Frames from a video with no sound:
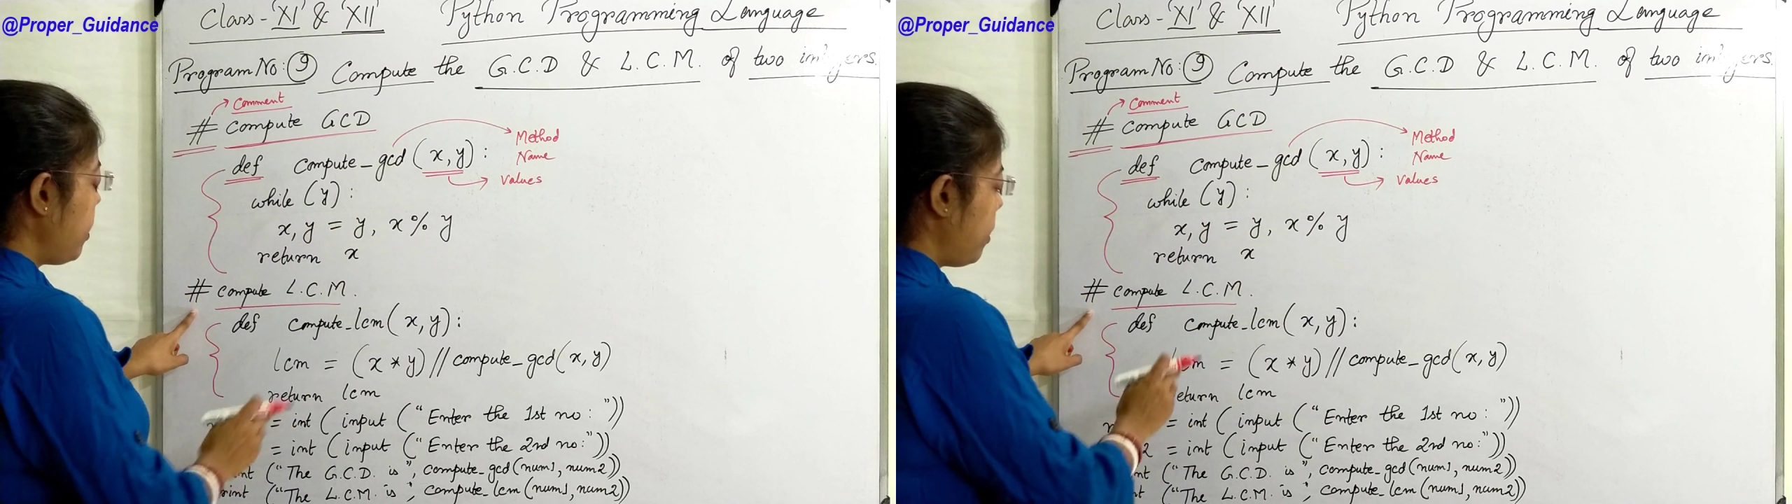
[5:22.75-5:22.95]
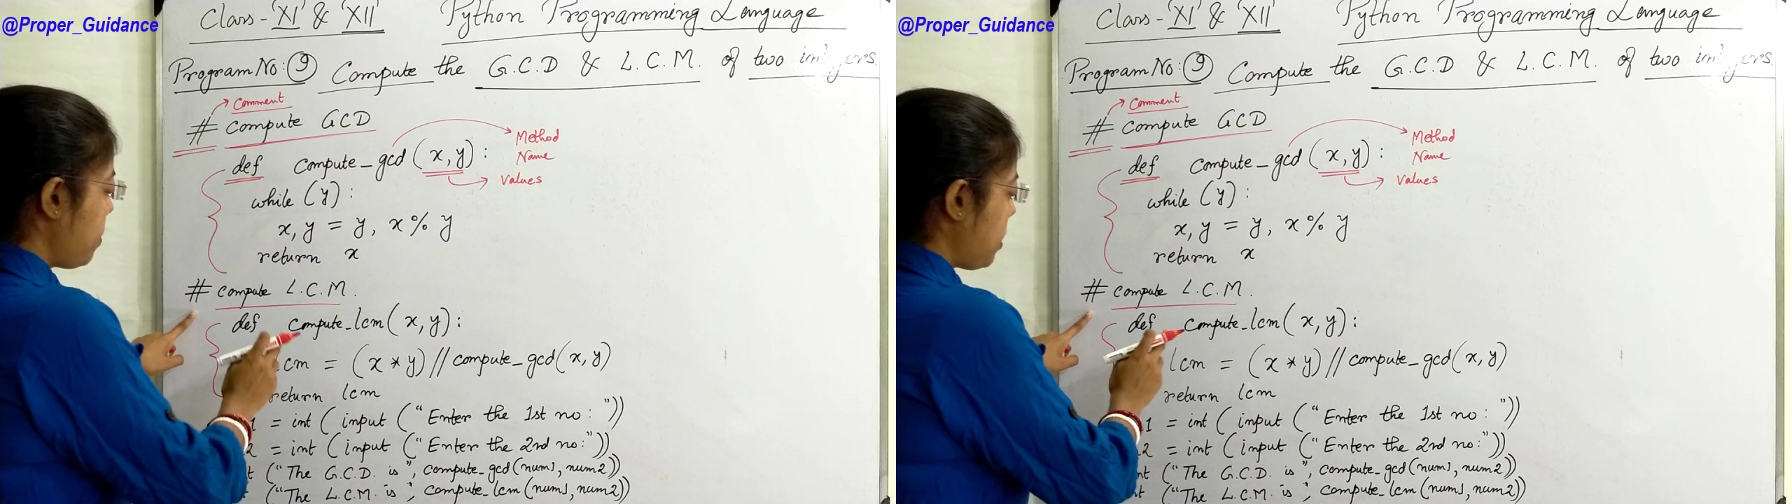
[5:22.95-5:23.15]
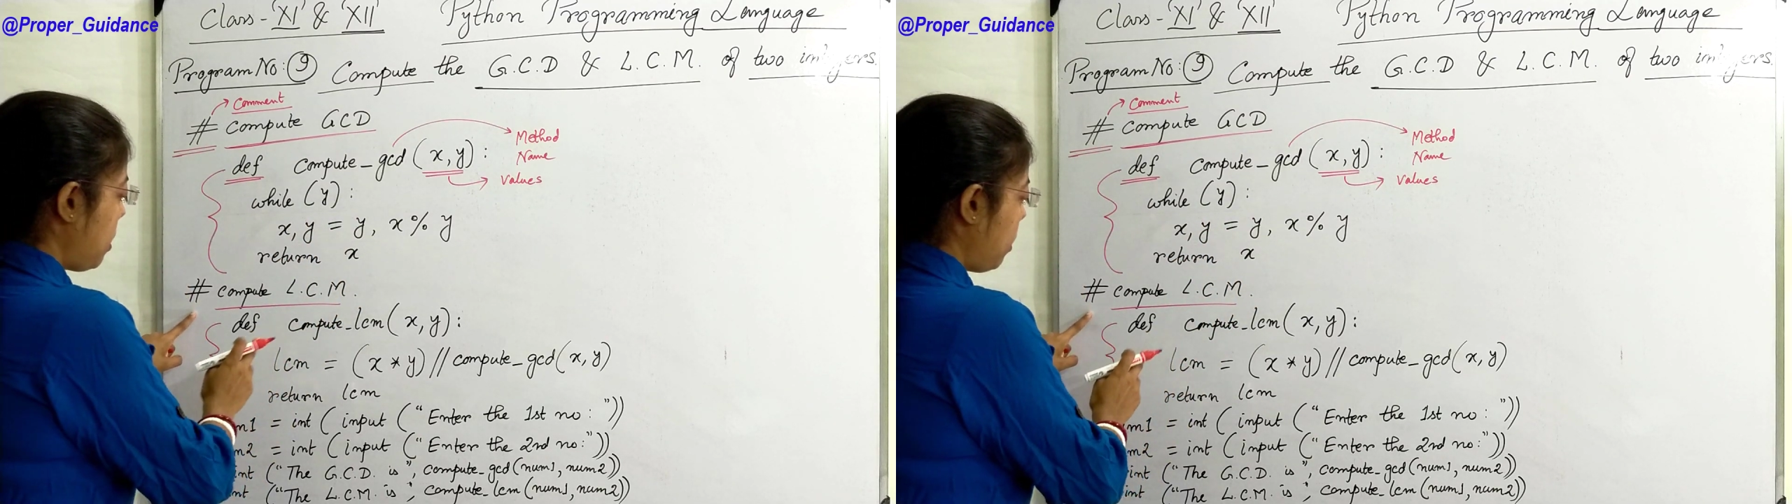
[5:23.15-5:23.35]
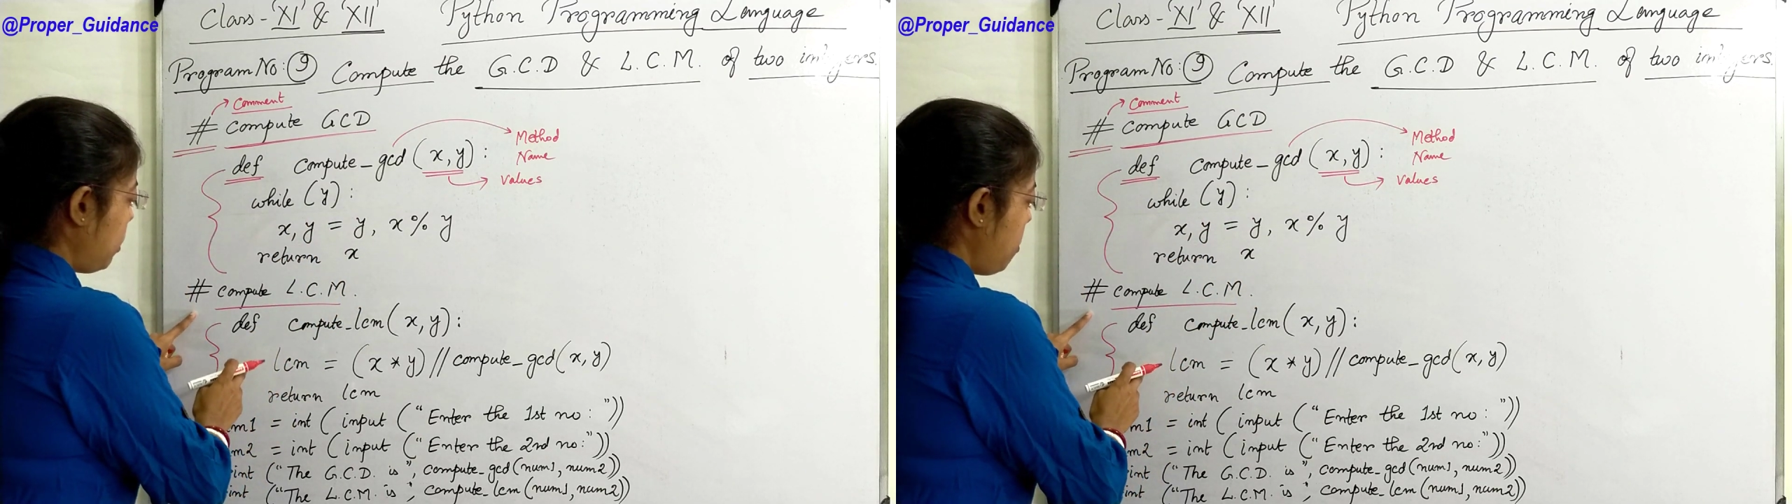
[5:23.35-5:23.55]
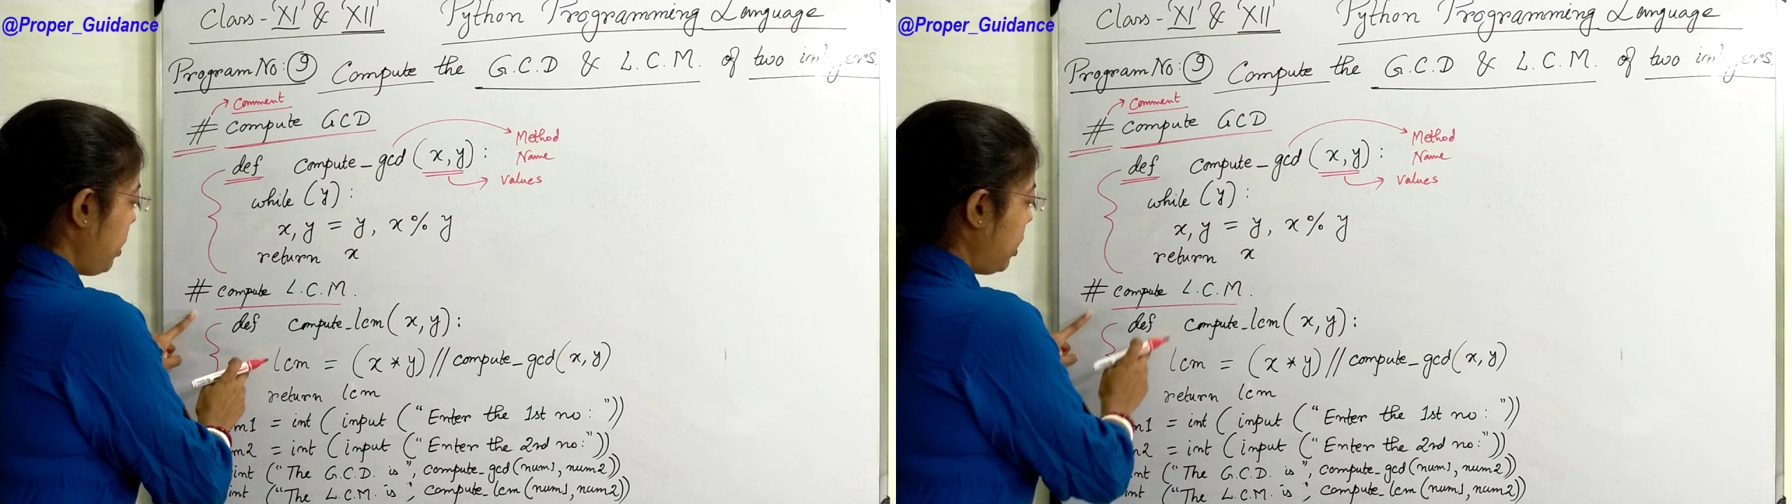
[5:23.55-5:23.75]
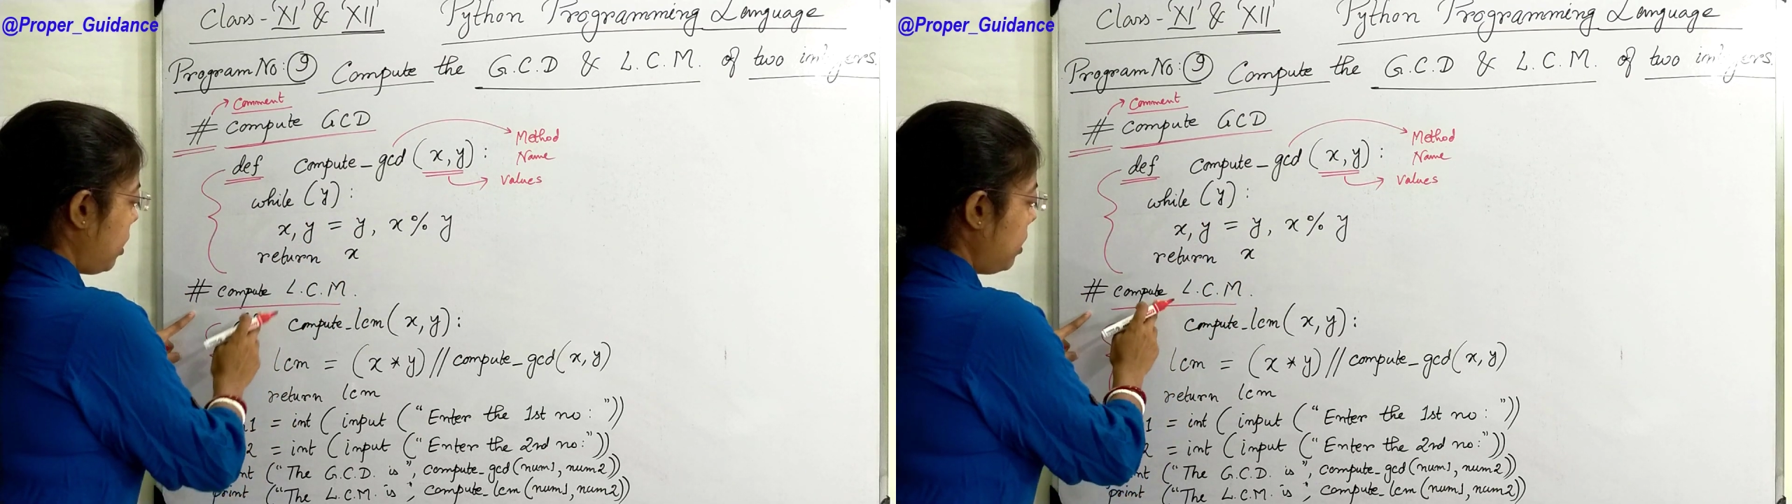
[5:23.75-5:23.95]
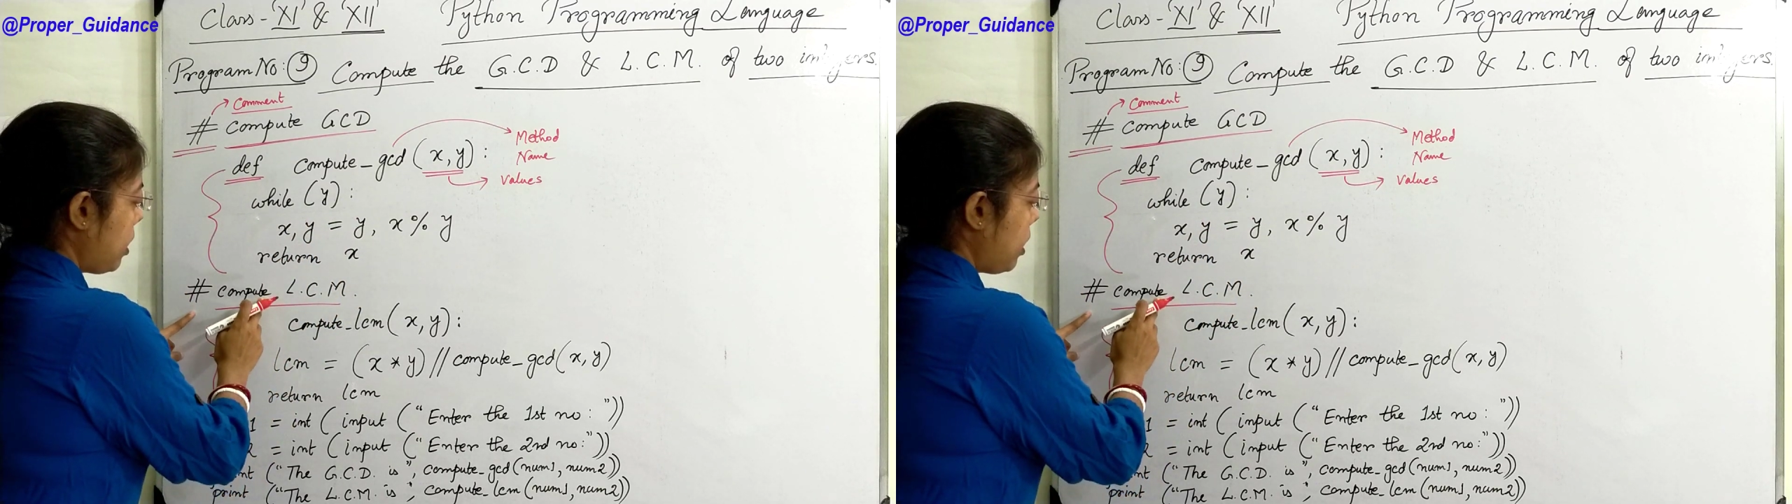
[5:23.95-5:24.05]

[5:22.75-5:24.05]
here is another method,